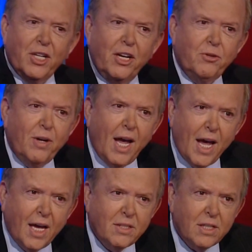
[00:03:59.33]
This country
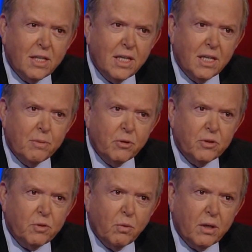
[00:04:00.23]
has illegal
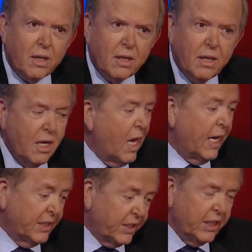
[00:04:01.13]
immigrants working and